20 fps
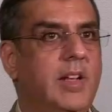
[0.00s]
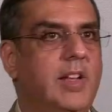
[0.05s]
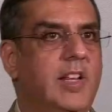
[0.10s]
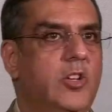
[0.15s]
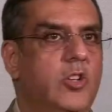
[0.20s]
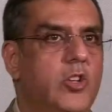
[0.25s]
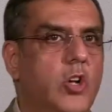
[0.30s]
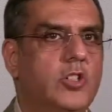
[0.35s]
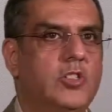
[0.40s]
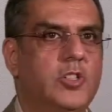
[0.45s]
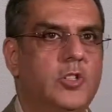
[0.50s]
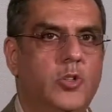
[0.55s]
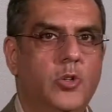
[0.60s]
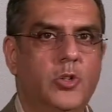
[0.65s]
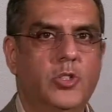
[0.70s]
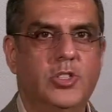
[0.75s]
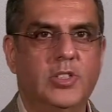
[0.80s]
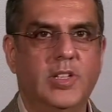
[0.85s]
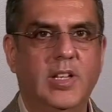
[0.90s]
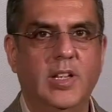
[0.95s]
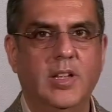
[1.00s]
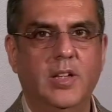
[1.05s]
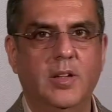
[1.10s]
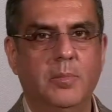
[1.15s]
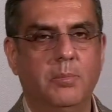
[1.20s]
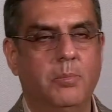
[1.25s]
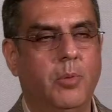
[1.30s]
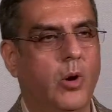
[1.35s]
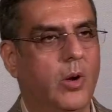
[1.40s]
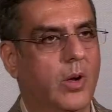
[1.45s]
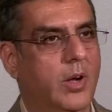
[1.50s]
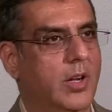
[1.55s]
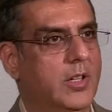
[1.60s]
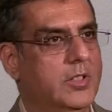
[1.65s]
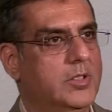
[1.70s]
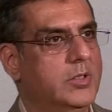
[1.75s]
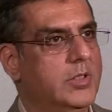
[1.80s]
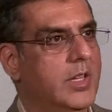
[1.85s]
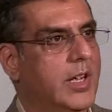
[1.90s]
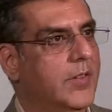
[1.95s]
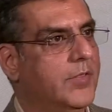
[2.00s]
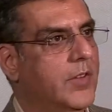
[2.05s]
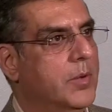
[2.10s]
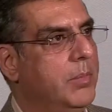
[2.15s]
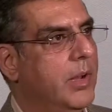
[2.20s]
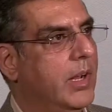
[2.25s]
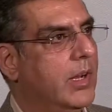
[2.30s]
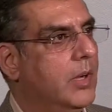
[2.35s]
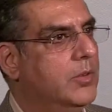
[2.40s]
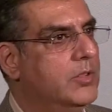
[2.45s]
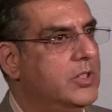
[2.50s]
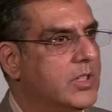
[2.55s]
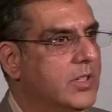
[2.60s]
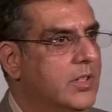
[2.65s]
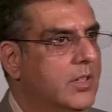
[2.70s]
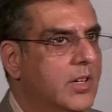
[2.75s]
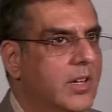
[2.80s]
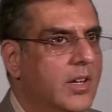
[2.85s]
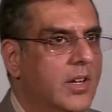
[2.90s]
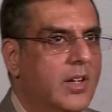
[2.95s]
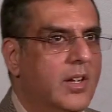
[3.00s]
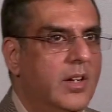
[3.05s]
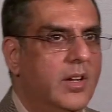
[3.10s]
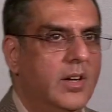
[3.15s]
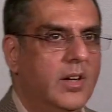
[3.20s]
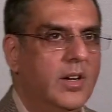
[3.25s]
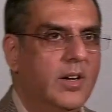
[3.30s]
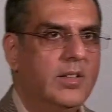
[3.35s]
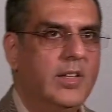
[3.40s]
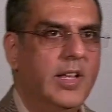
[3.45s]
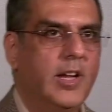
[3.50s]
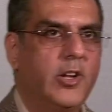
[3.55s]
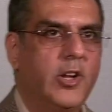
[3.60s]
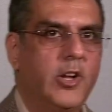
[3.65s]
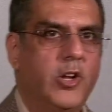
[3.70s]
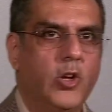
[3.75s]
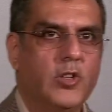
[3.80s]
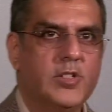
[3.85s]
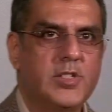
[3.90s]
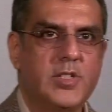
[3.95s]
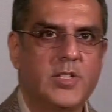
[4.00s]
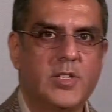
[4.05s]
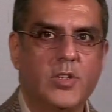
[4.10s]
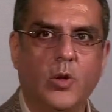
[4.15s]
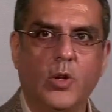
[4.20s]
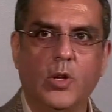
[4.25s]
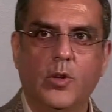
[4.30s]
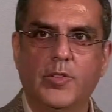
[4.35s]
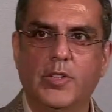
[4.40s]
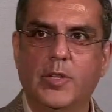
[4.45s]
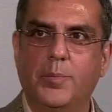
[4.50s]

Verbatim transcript: need not go to the F&B counter. There are kiosks all over